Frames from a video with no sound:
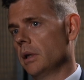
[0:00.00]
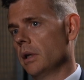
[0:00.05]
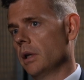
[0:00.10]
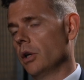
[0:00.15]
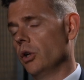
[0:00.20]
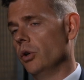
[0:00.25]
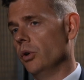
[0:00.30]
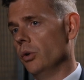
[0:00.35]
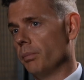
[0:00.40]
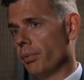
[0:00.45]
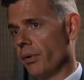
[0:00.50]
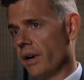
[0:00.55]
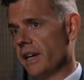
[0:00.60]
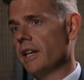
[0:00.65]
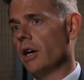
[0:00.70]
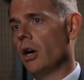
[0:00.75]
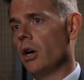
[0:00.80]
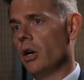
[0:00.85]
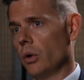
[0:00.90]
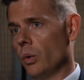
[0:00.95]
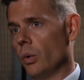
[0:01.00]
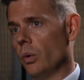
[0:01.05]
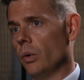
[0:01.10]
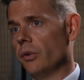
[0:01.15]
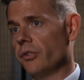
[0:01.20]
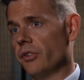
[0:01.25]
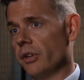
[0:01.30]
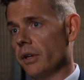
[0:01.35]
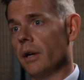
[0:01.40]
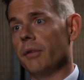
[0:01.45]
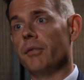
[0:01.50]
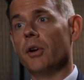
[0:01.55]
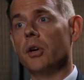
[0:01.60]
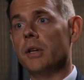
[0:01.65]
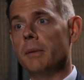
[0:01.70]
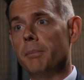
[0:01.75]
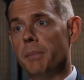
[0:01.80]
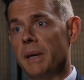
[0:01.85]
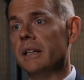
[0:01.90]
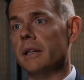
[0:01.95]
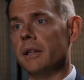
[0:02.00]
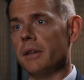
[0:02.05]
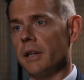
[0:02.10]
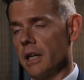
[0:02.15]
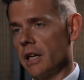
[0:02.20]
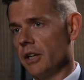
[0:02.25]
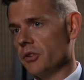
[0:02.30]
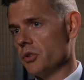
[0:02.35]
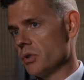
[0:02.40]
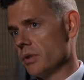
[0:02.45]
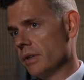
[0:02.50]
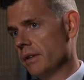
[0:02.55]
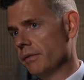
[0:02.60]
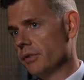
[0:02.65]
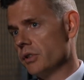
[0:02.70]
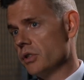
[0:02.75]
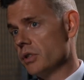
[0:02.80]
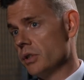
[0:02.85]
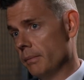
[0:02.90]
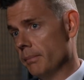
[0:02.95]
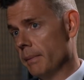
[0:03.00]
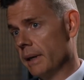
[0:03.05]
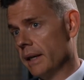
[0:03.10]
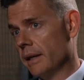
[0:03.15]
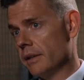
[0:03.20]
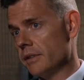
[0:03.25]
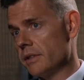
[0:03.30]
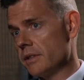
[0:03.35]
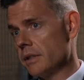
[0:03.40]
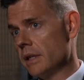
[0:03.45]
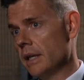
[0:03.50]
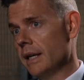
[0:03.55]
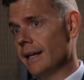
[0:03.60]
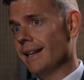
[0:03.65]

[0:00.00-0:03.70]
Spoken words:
who break our laws and have only been in the country for 2 minutes.